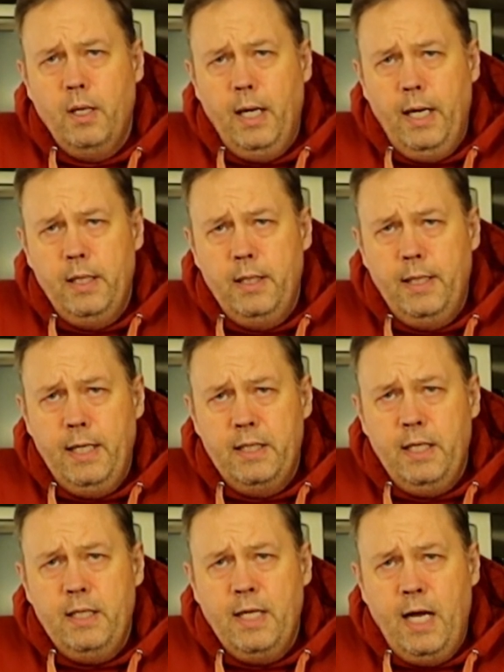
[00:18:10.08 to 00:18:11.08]
and they
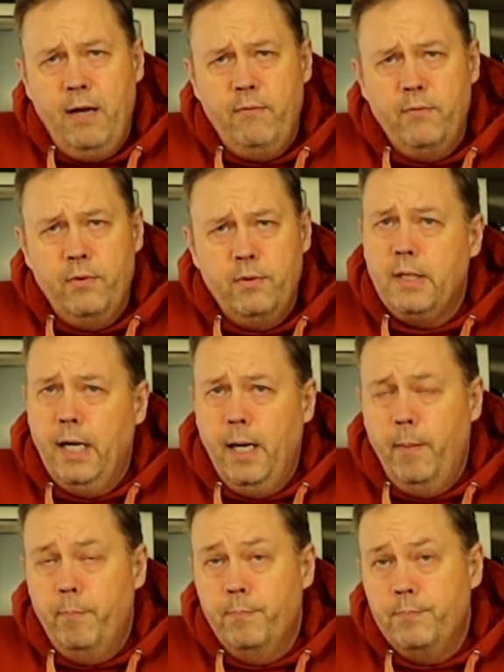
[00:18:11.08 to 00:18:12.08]
did have
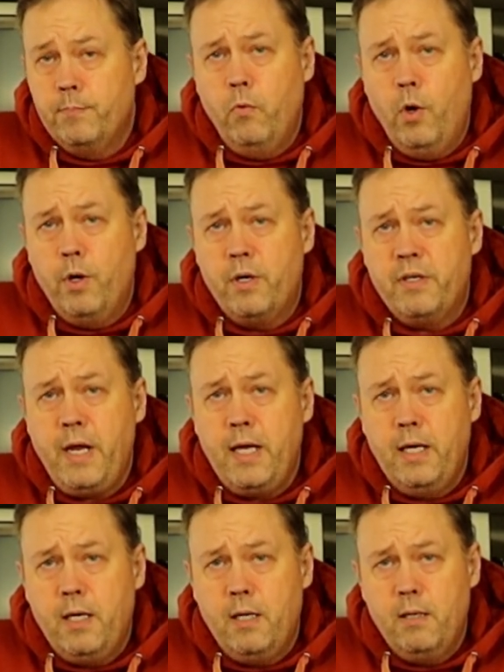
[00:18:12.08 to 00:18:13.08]
the word
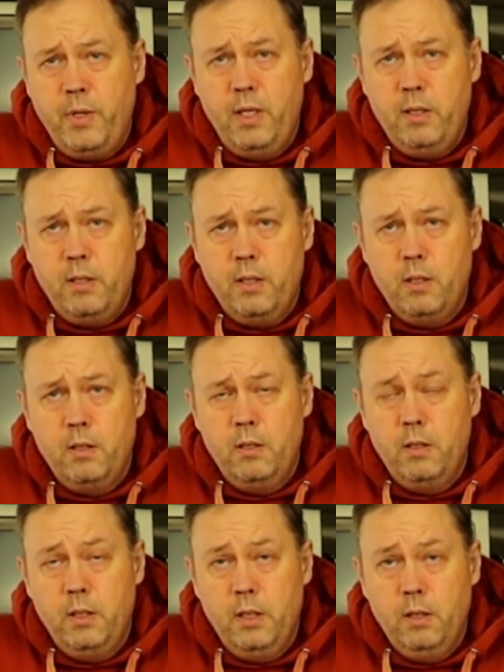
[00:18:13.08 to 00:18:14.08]
Think printed
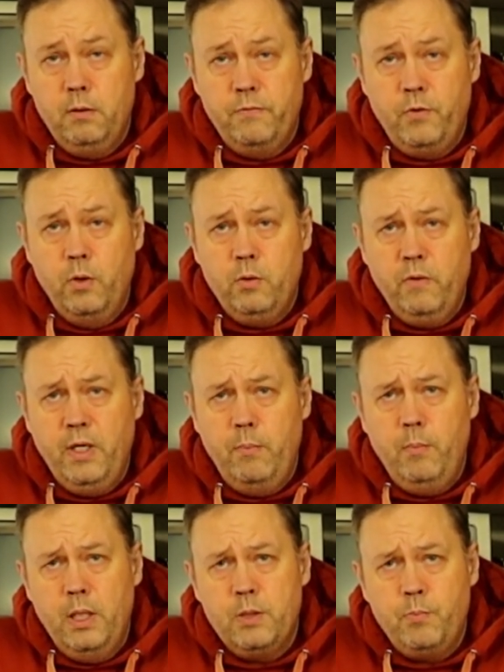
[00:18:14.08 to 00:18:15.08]
in front of
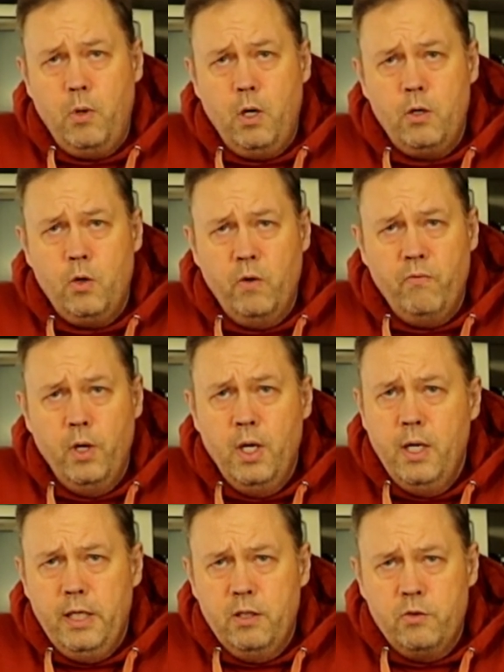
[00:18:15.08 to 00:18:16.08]
them as part of
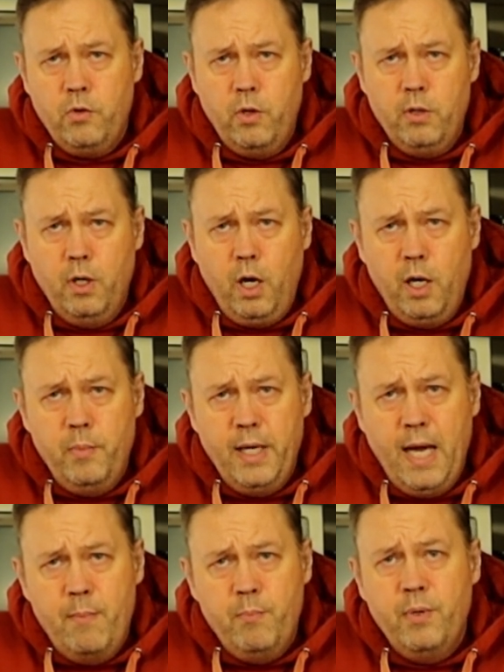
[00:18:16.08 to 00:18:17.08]
the internal
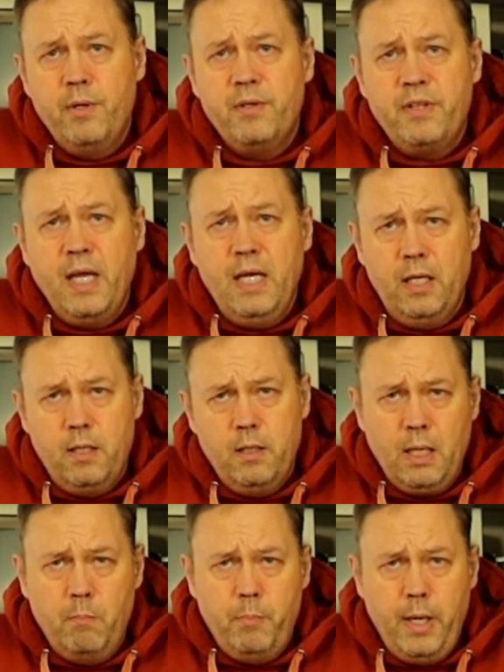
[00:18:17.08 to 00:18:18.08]
IBM Think
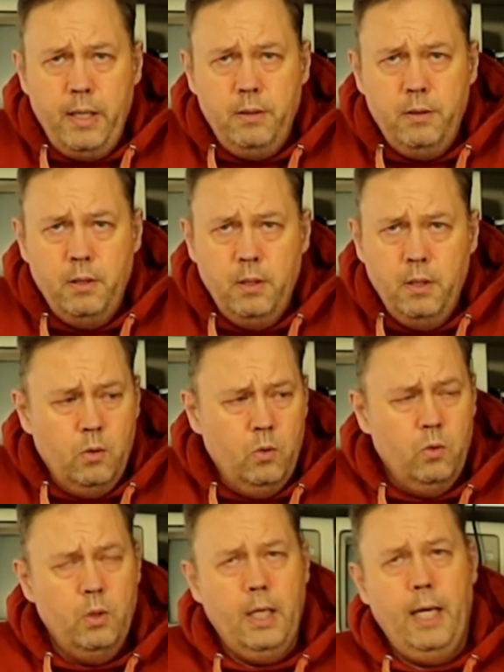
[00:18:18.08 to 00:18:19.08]
campaign.
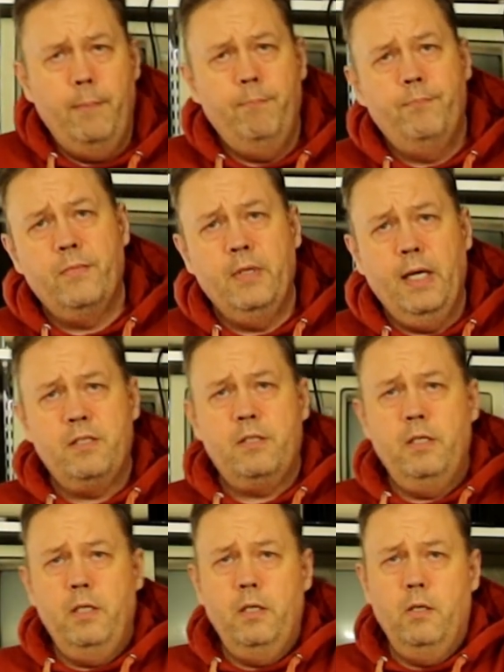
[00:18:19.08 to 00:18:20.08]
So that's
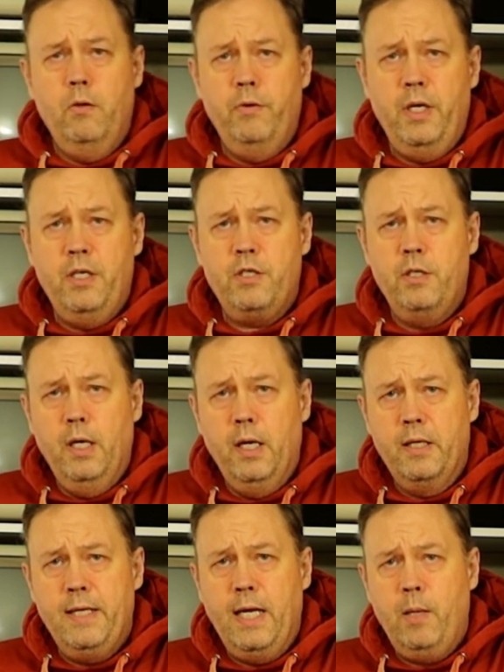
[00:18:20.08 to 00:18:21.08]
the original
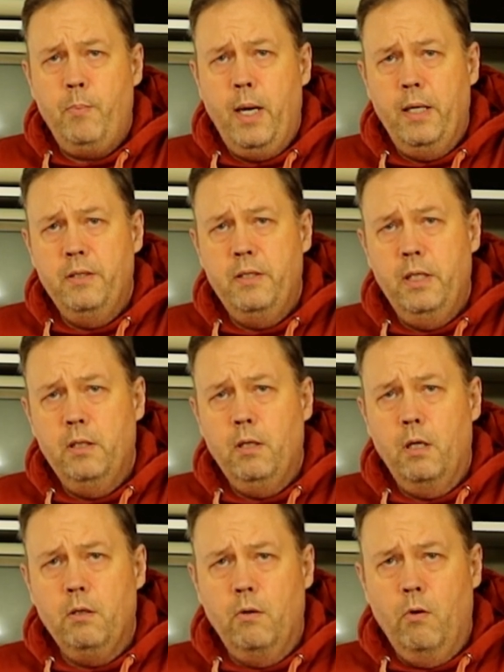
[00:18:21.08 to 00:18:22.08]
ThinkPad in
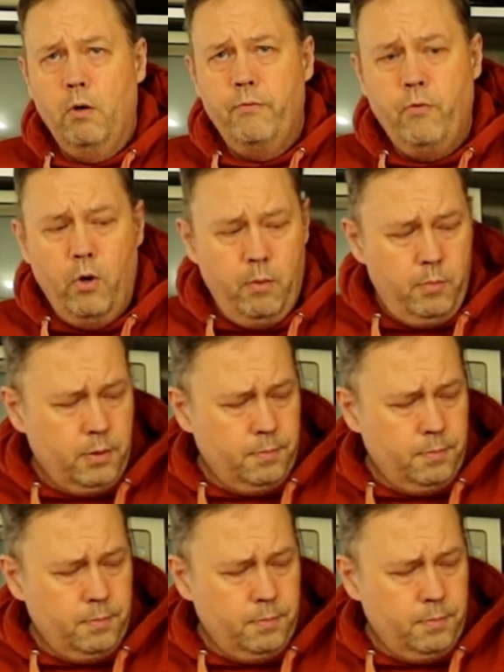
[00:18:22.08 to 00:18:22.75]
analog form.